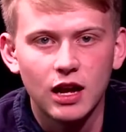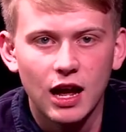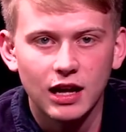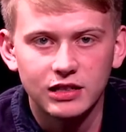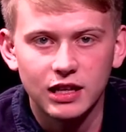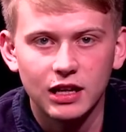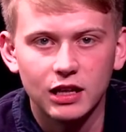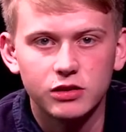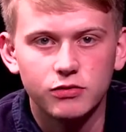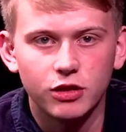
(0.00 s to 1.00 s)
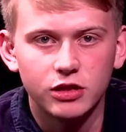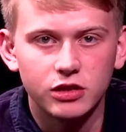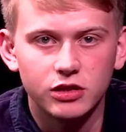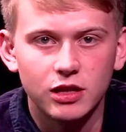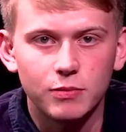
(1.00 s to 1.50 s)
as the English
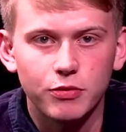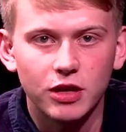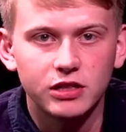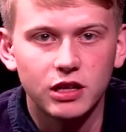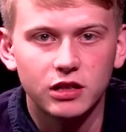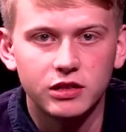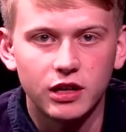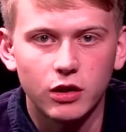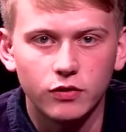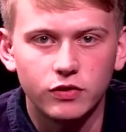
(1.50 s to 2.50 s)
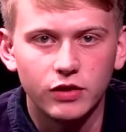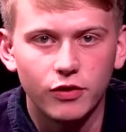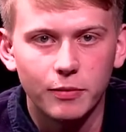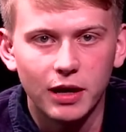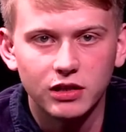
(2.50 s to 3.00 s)
regions embrace the idea of
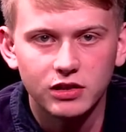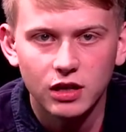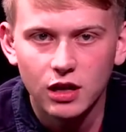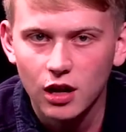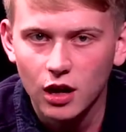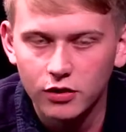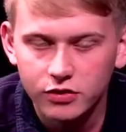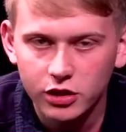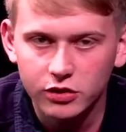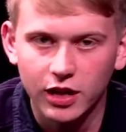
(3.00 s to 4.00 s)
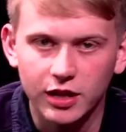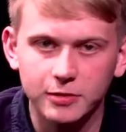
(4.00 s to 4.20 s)
Devo Max. Over to you, Danny.